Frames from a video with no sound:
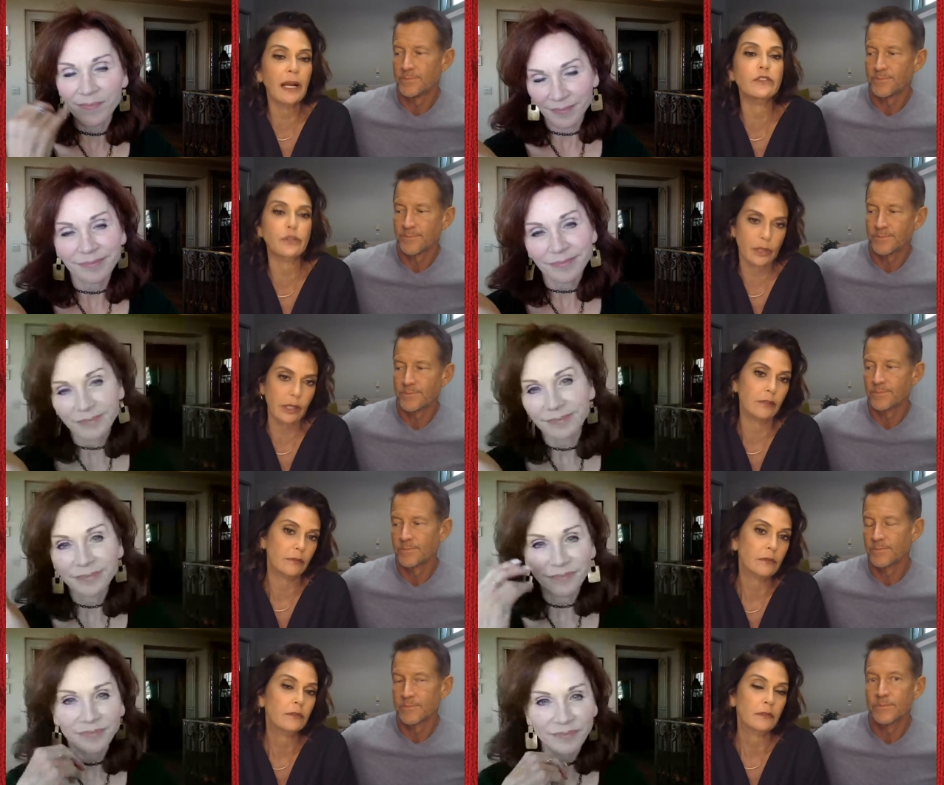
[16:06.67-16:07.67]
Speaker 1: but I do ski.
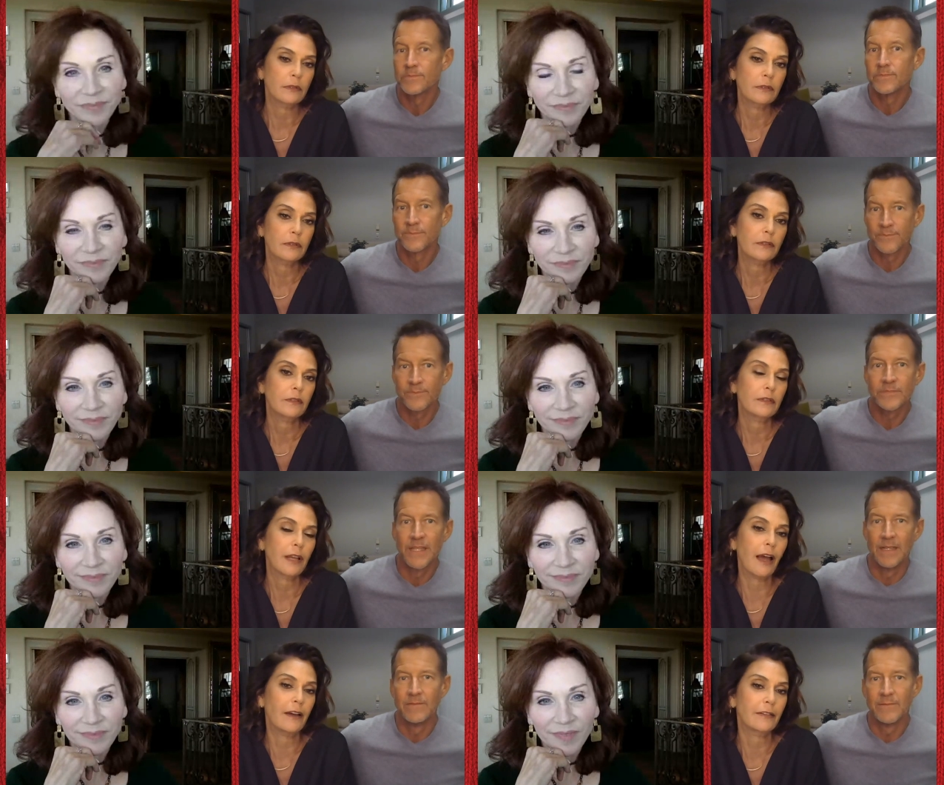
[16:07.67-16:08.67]

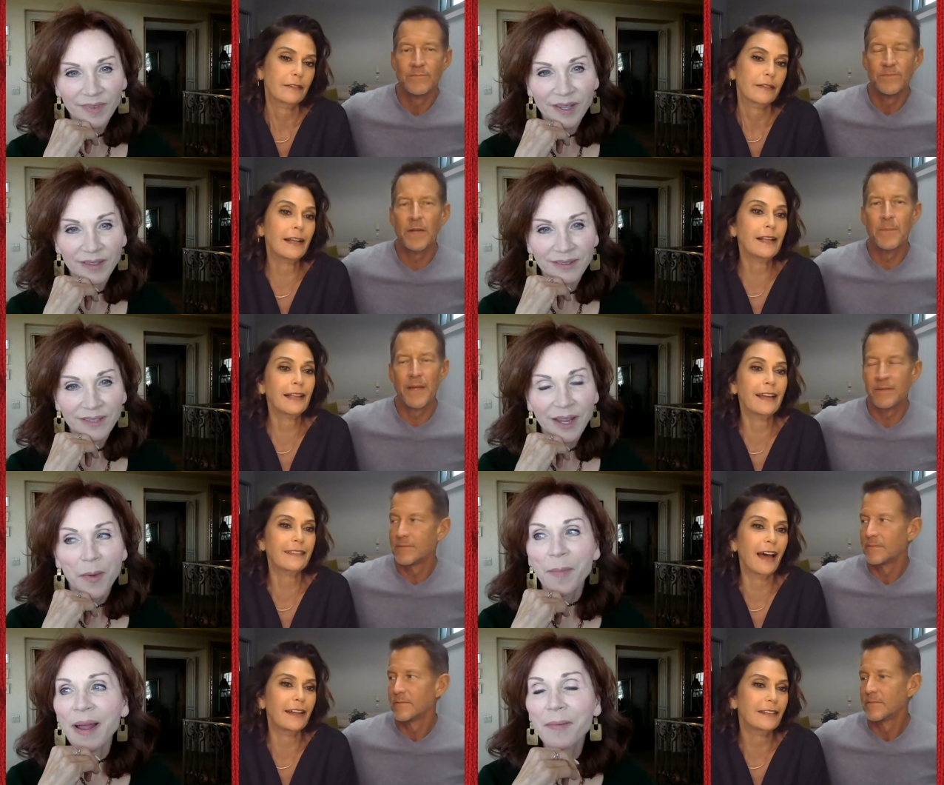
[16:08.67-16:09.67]
Yeah. yeah. And I
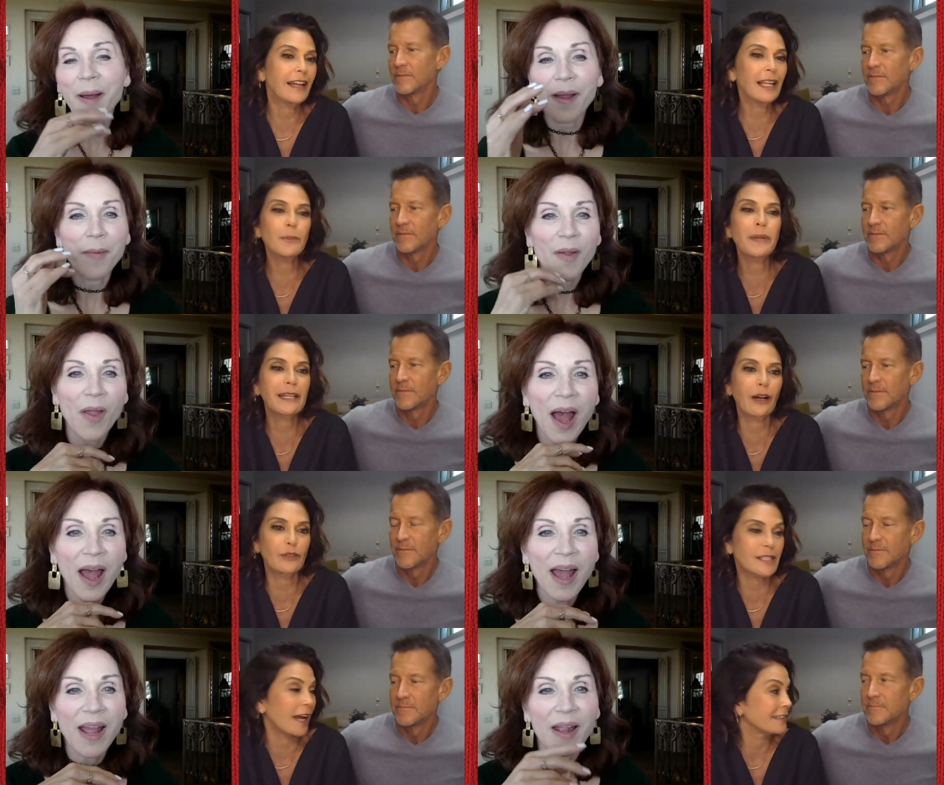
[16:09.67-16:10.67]
like that. I like
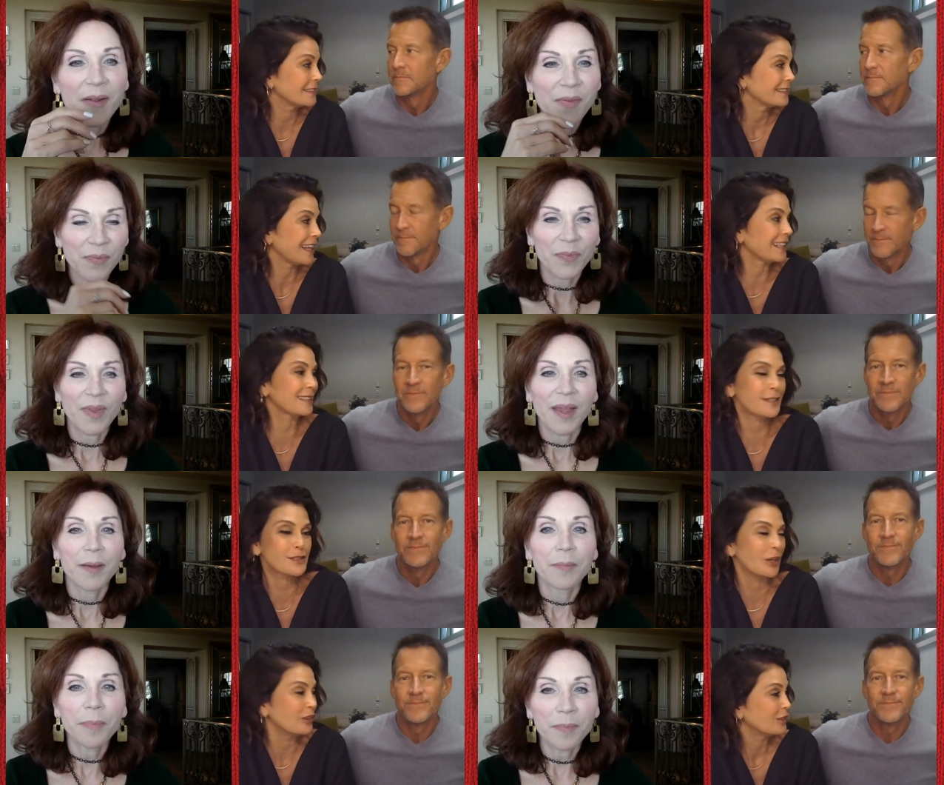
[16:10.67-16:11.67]
being outside. I
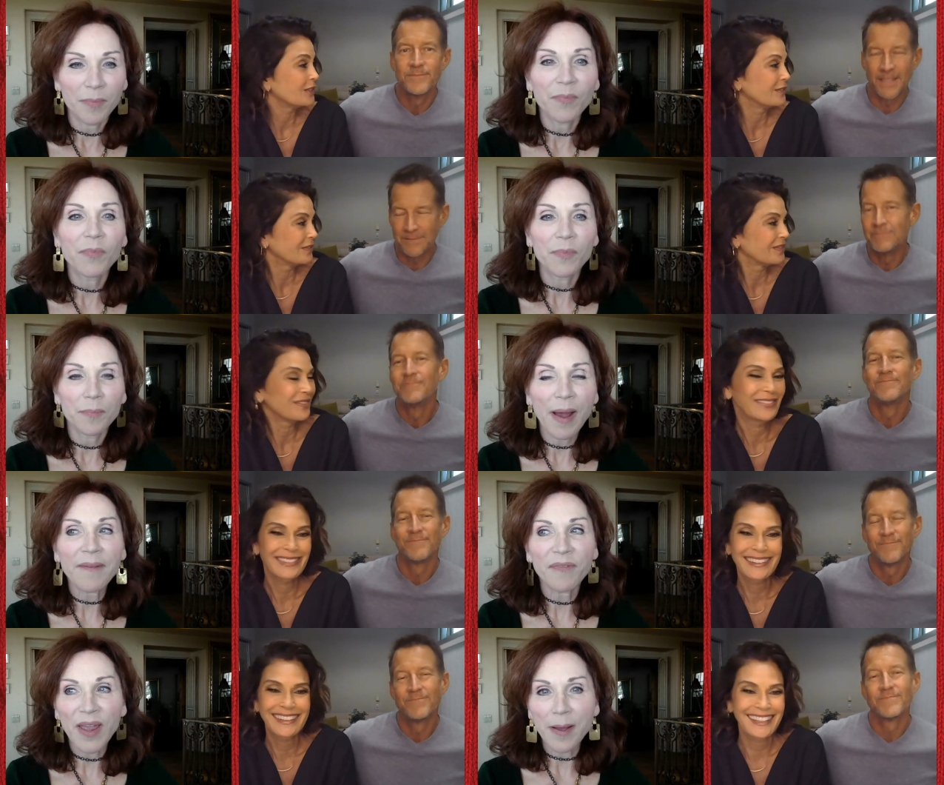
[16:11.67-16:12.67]
like the snow.
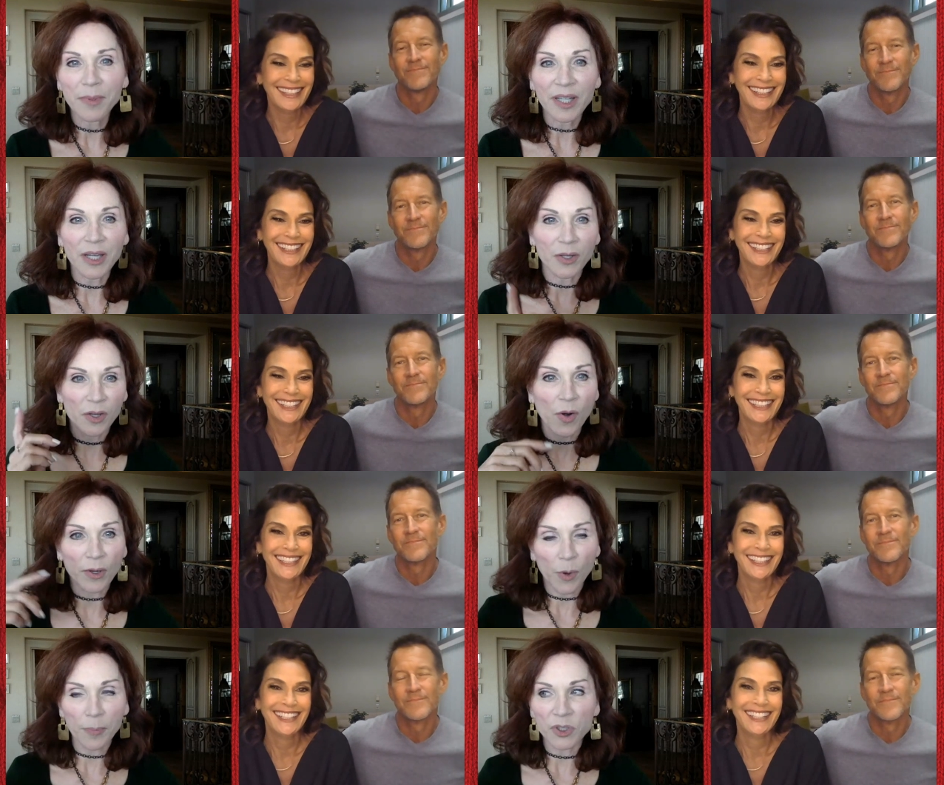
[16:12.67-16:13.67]
My
Speaker 2: family,
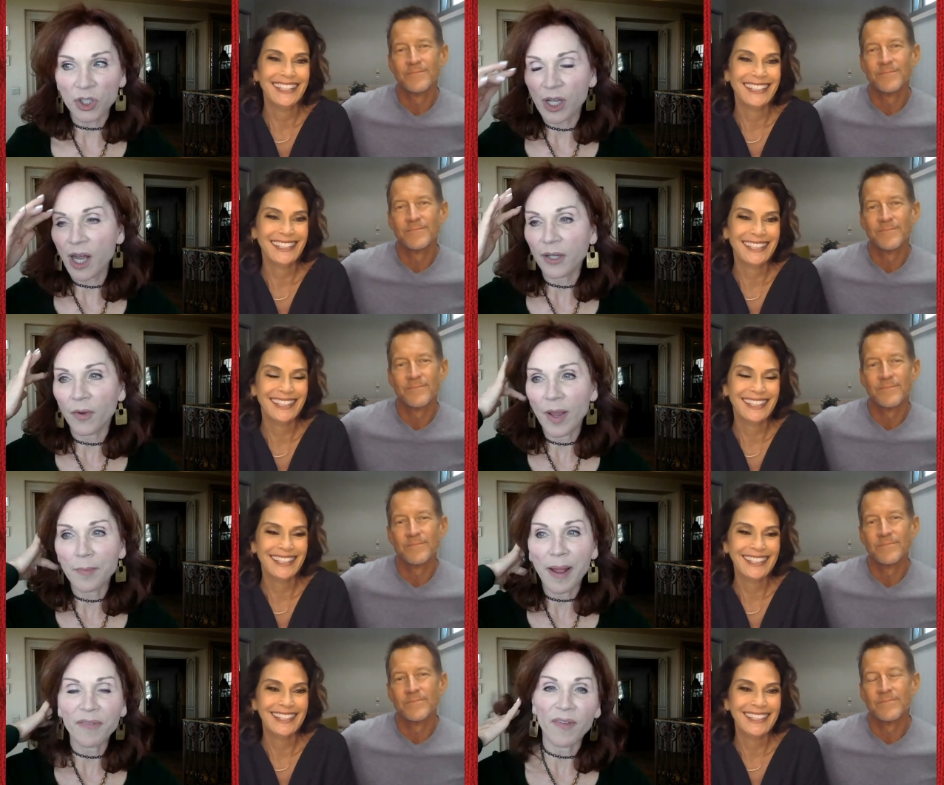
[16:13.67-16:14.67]
you know, I grew up in
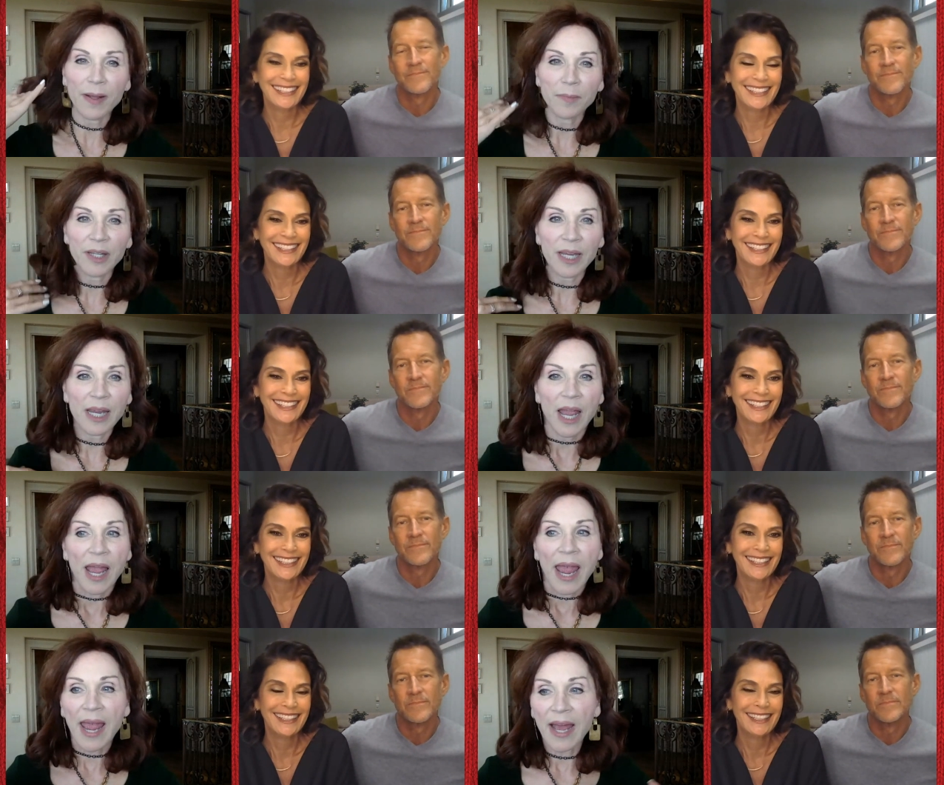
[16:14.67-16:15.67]
Chicago, and my
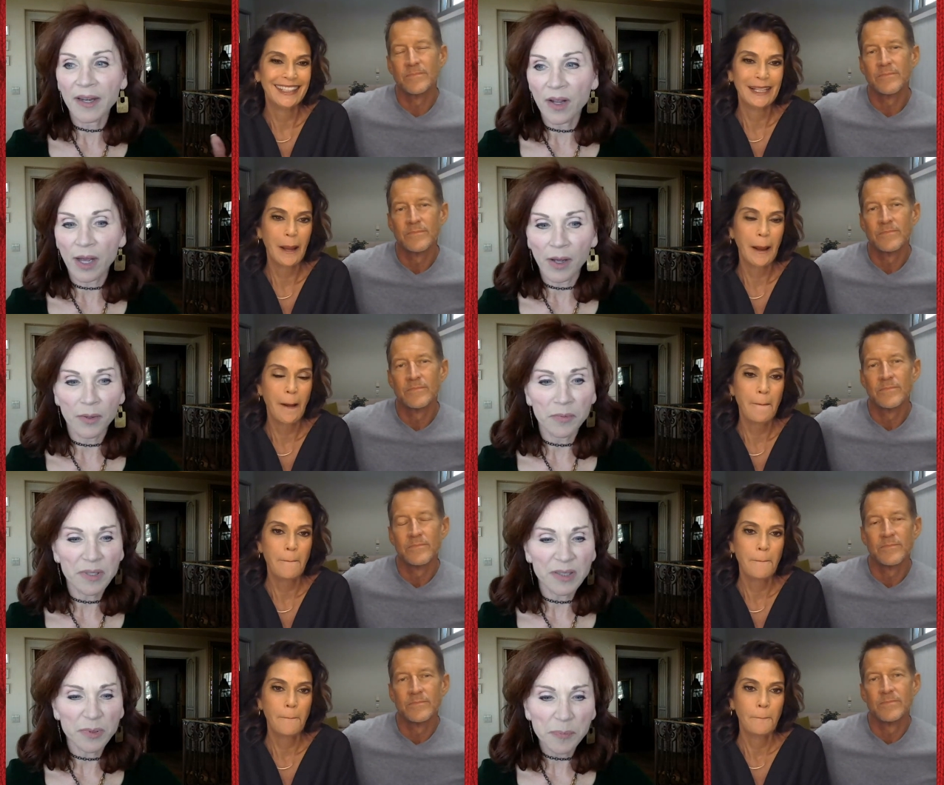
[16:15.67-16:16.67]
family had
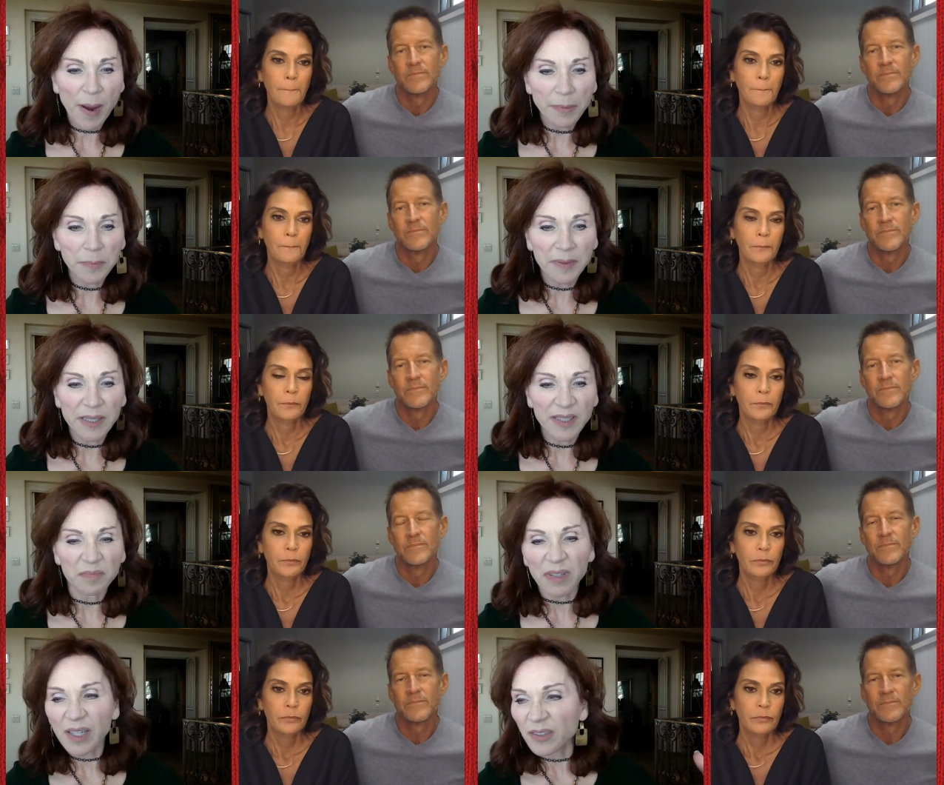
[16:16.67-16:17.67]
uh, it was
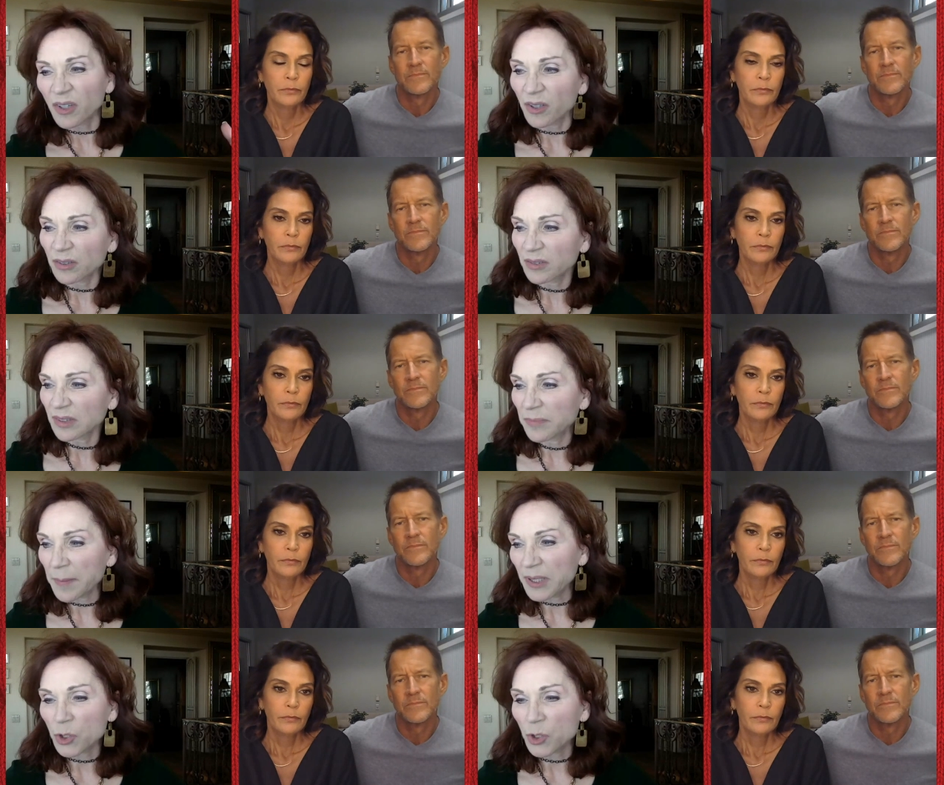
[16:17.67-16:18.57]
probably I don't know